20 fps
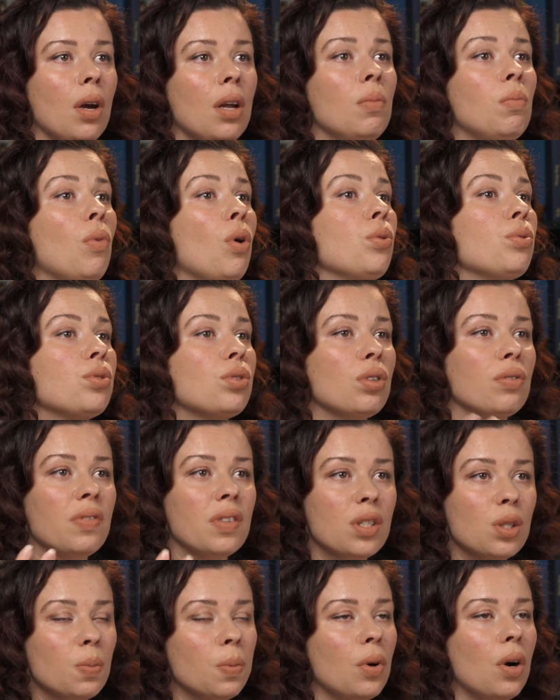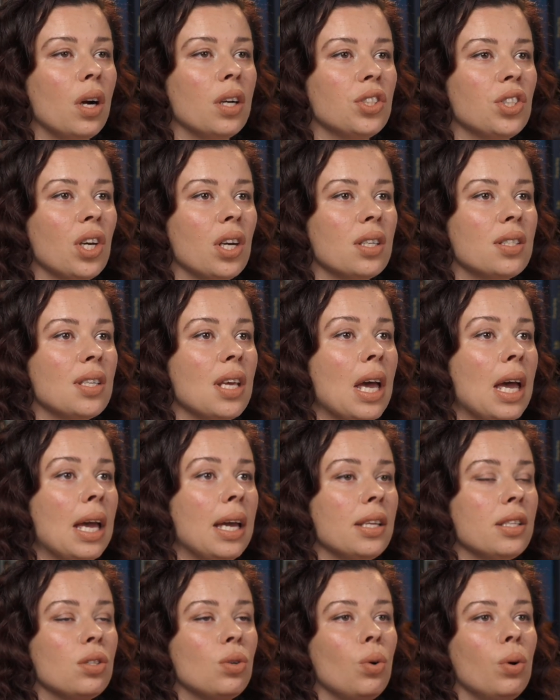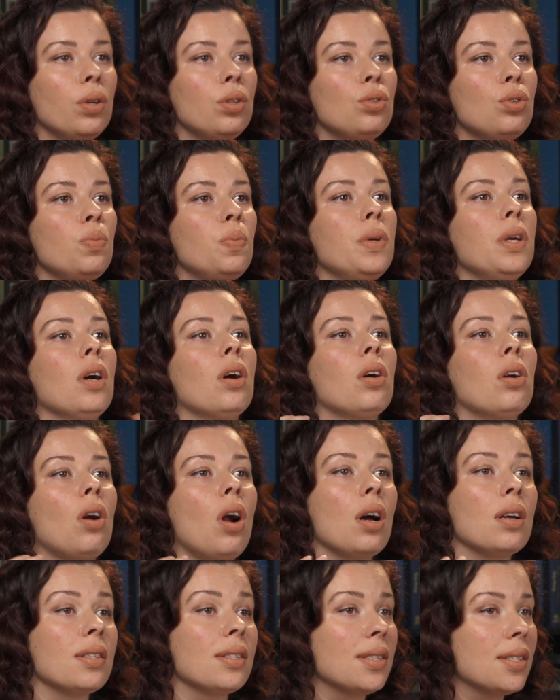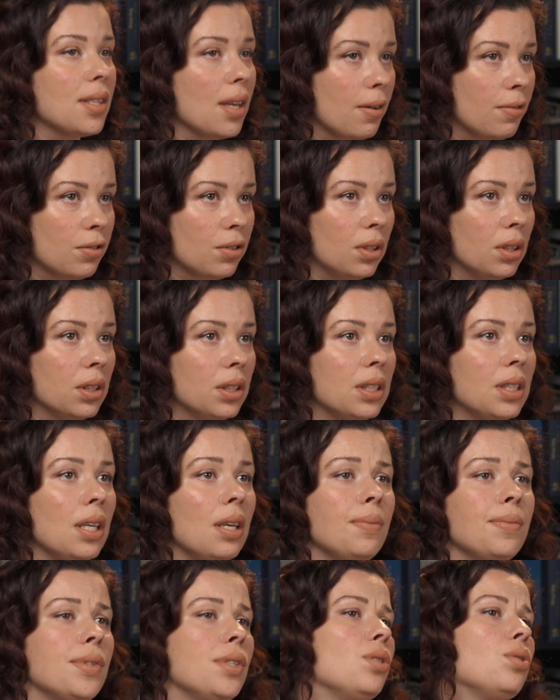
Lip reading: and most of its projects is going to be across several teams,